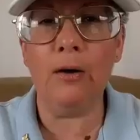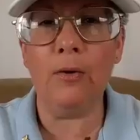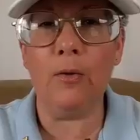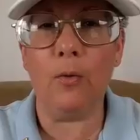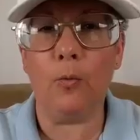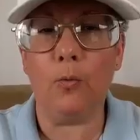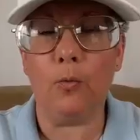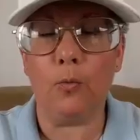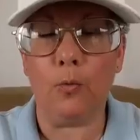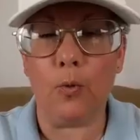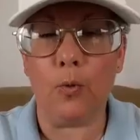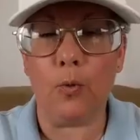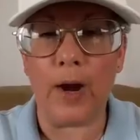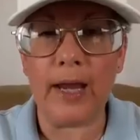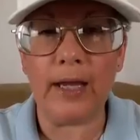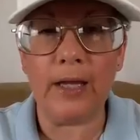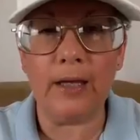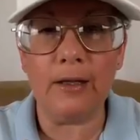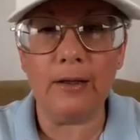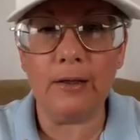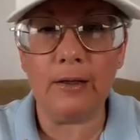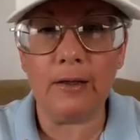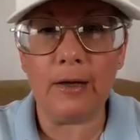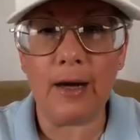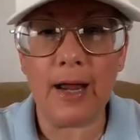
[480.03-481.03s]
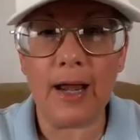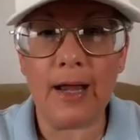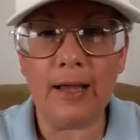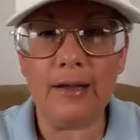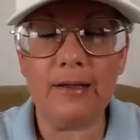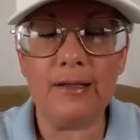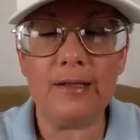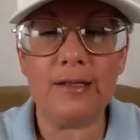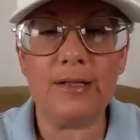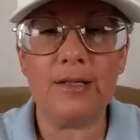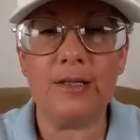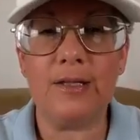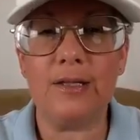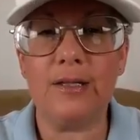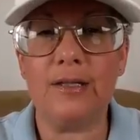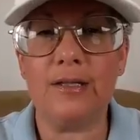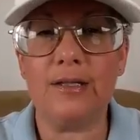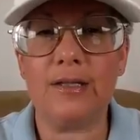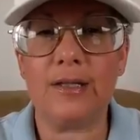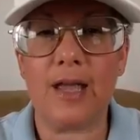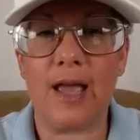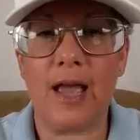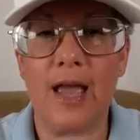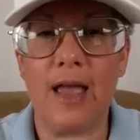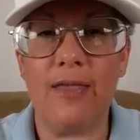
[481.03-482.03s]
regular
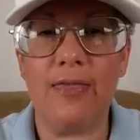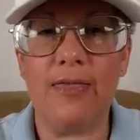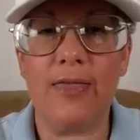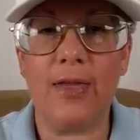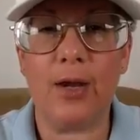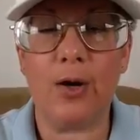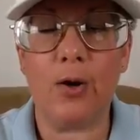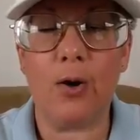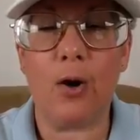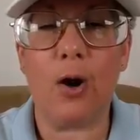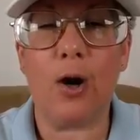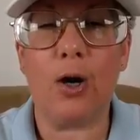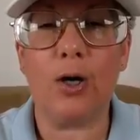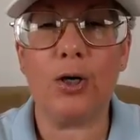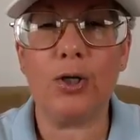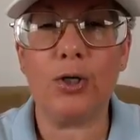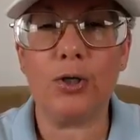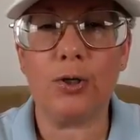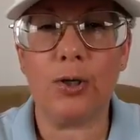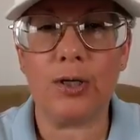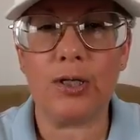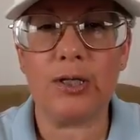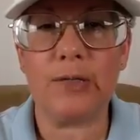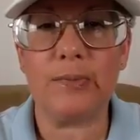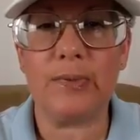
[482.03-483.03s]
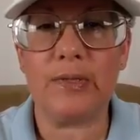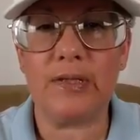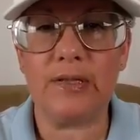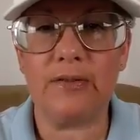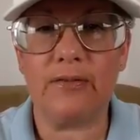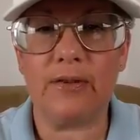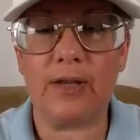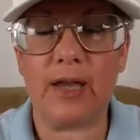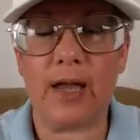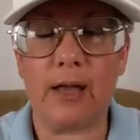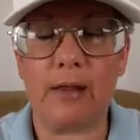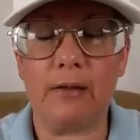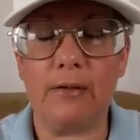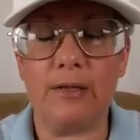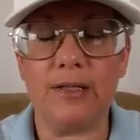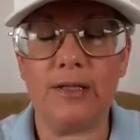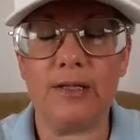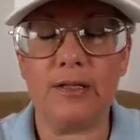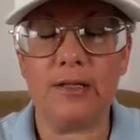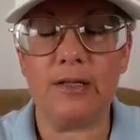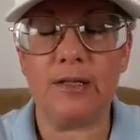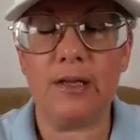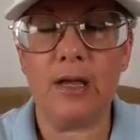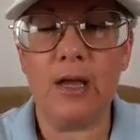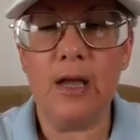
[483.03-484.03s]
atlases and there are truck-specific
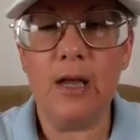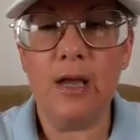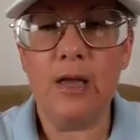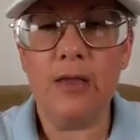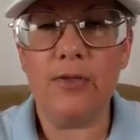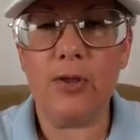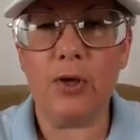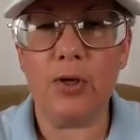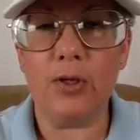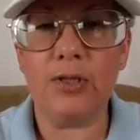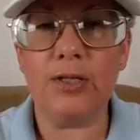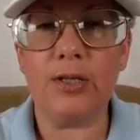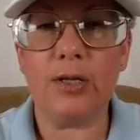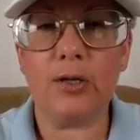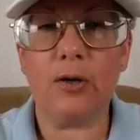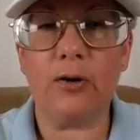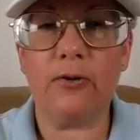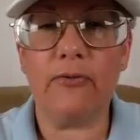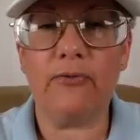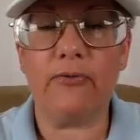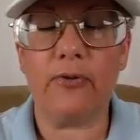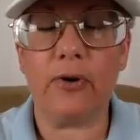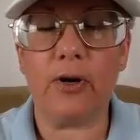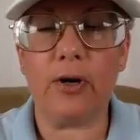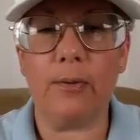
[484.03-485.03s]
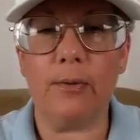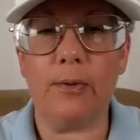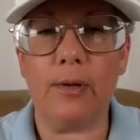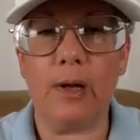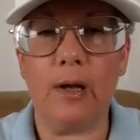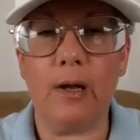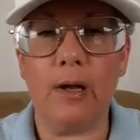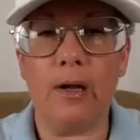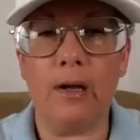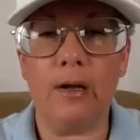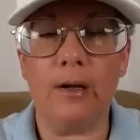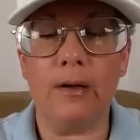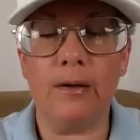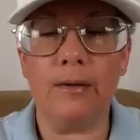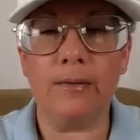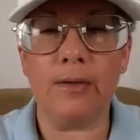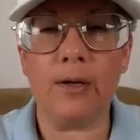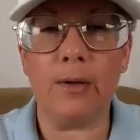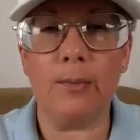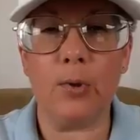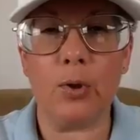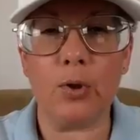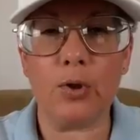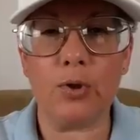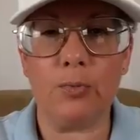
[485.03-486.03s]
atlases, those that are for
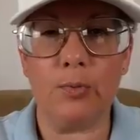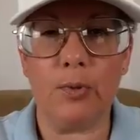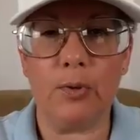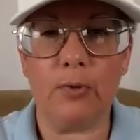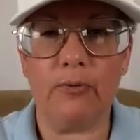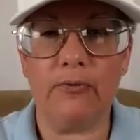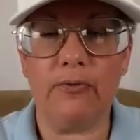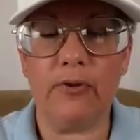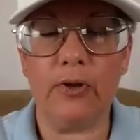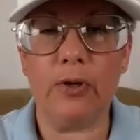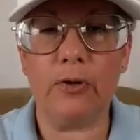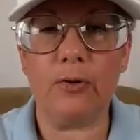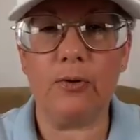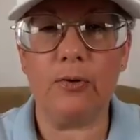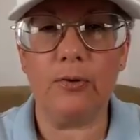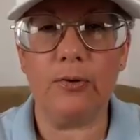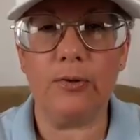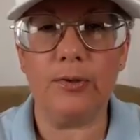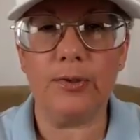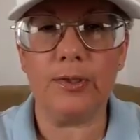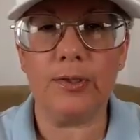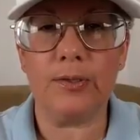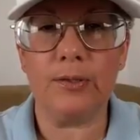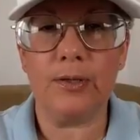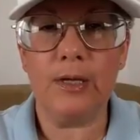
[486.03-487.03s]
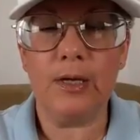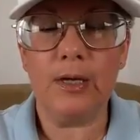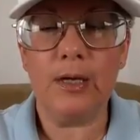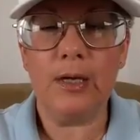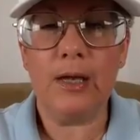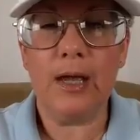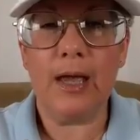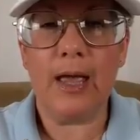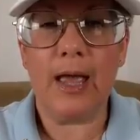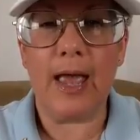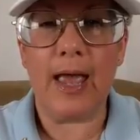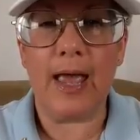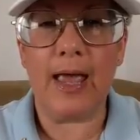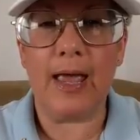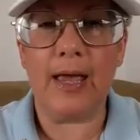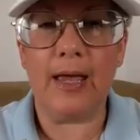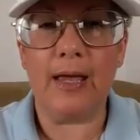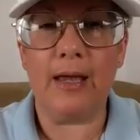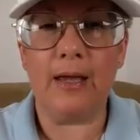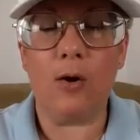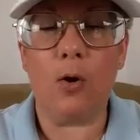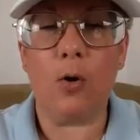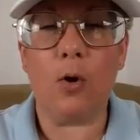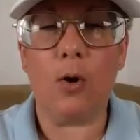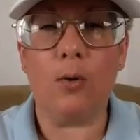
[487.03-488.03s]
commercial motor vehicles,
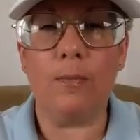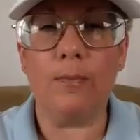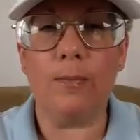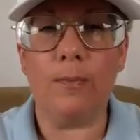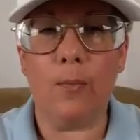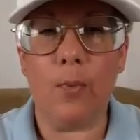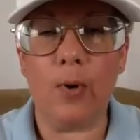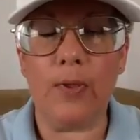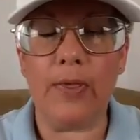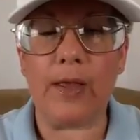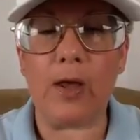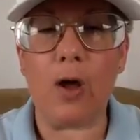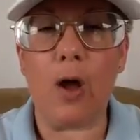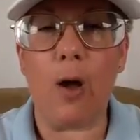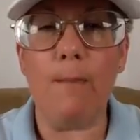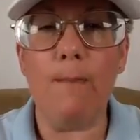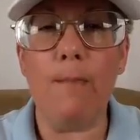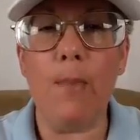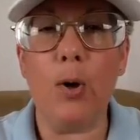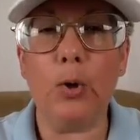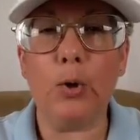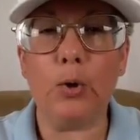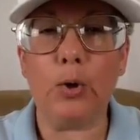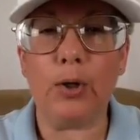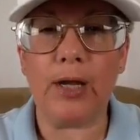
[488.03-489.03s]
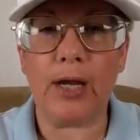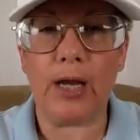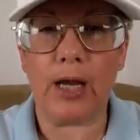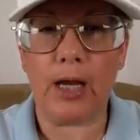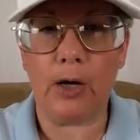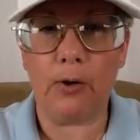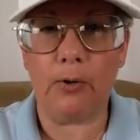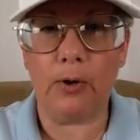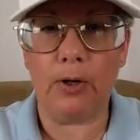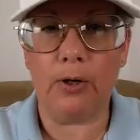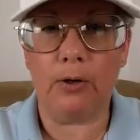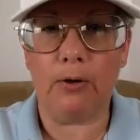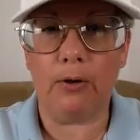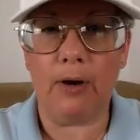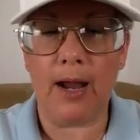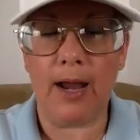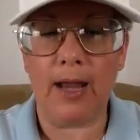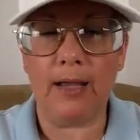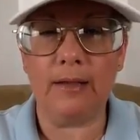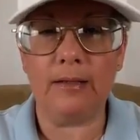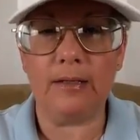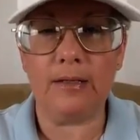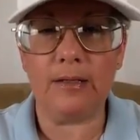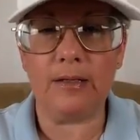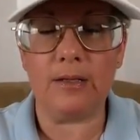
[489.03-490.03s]
and or what they call motor carrier
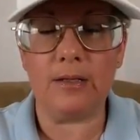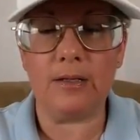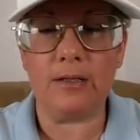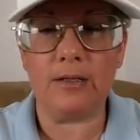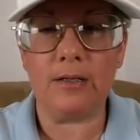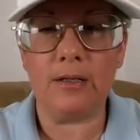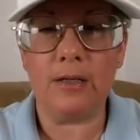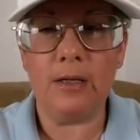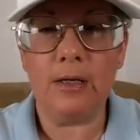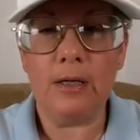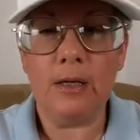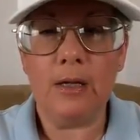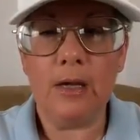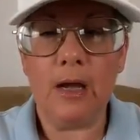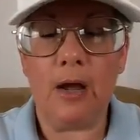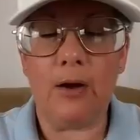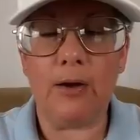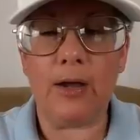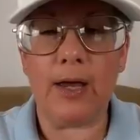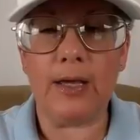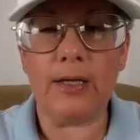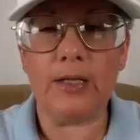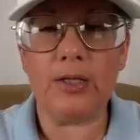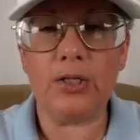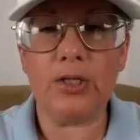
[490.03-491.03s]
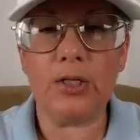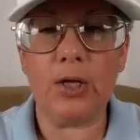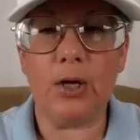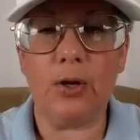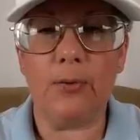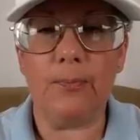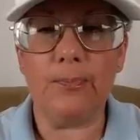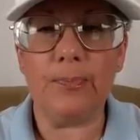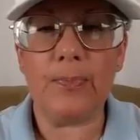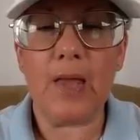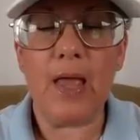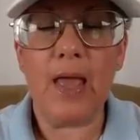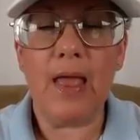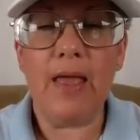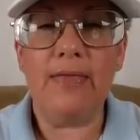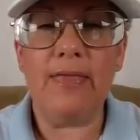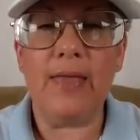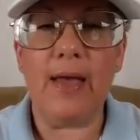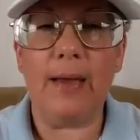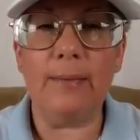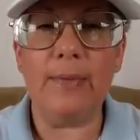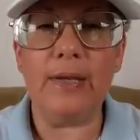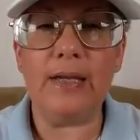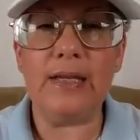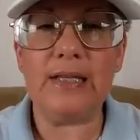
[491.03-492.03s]
atlases. Okay, so
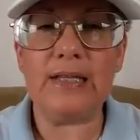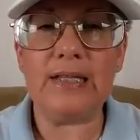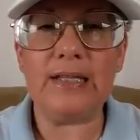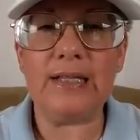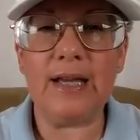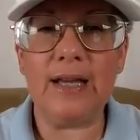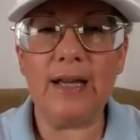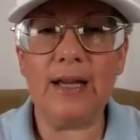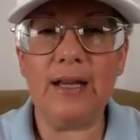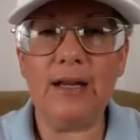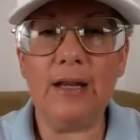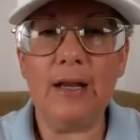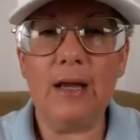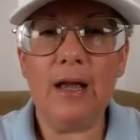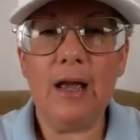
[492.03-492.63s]
that being said,